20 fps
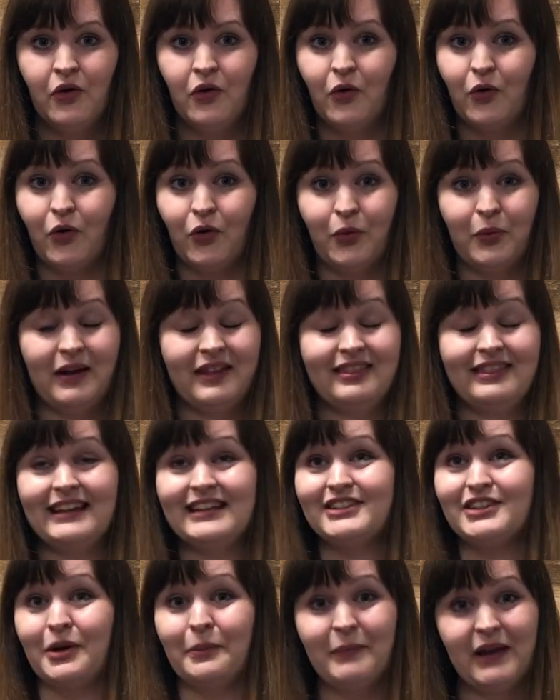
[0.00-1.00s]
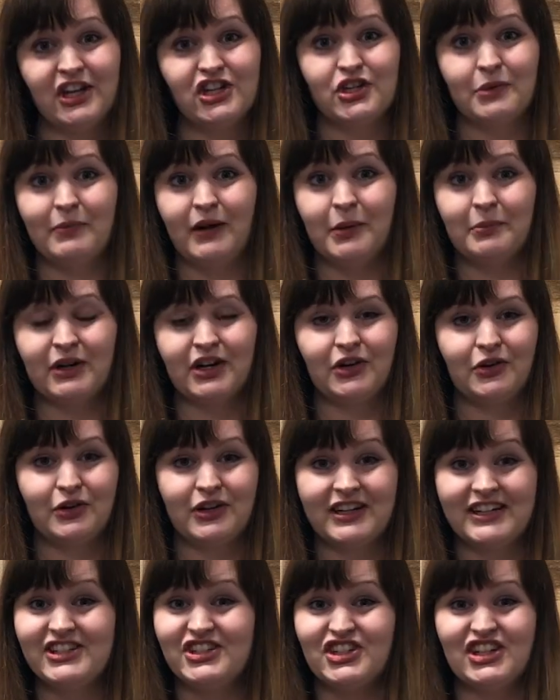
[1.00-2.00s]
or when things are a major bummer, or
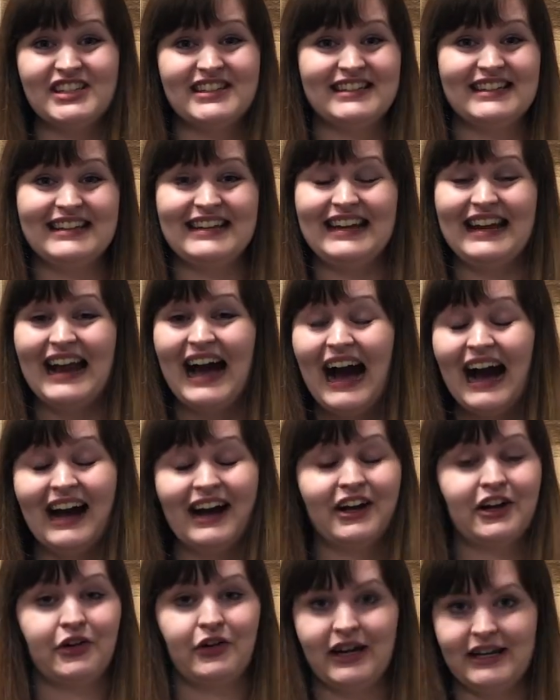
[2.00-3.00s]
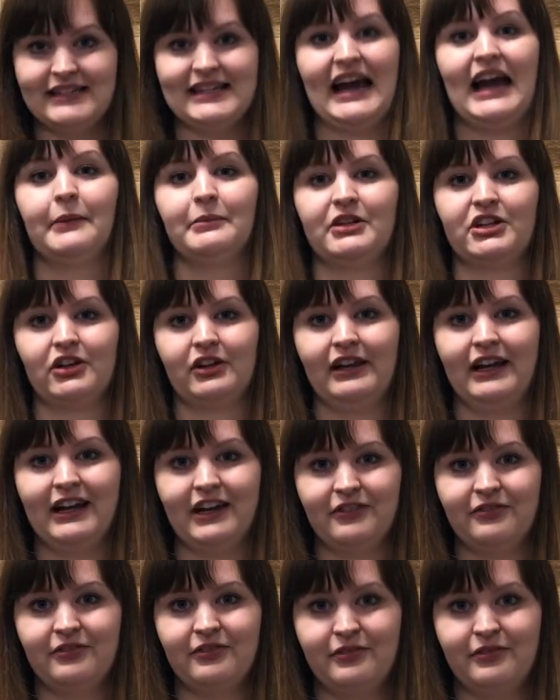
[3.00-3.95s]
it's just not a great time in your life.